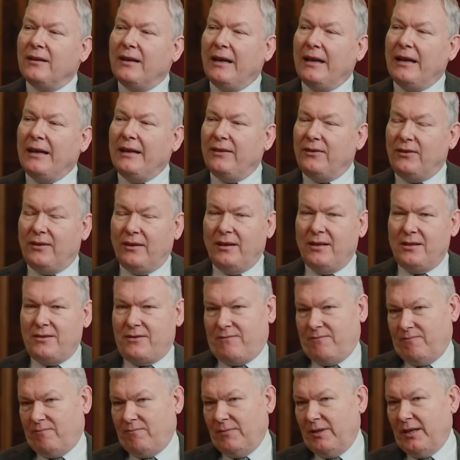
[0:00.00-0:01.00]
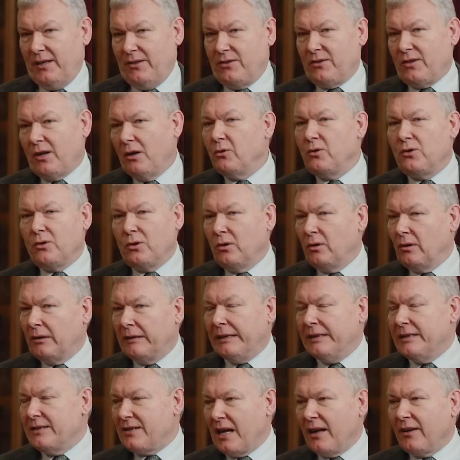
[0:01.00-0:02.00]
He's social,
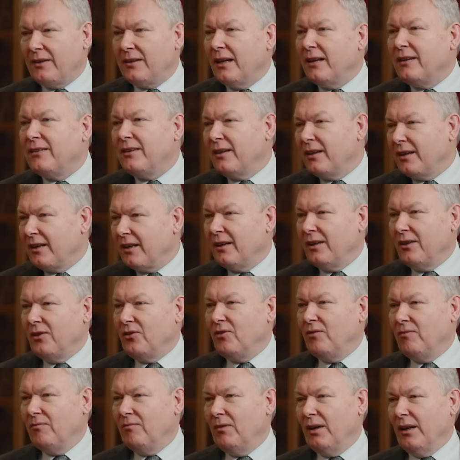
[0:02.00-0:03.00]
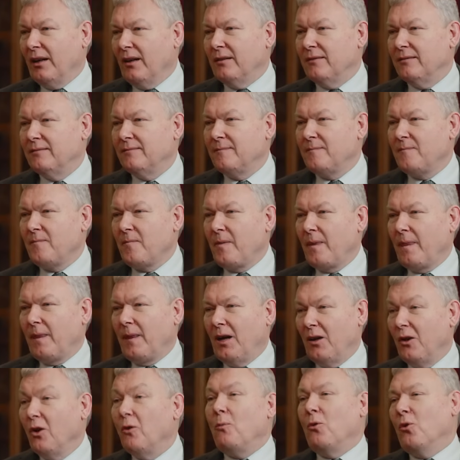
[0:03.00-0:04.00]
he's athletic, he's,
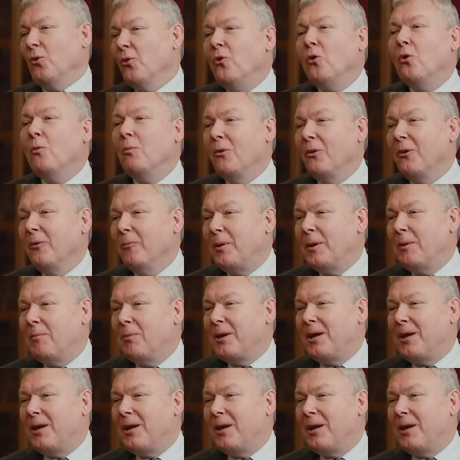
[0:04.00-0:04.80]
a lot more normal than people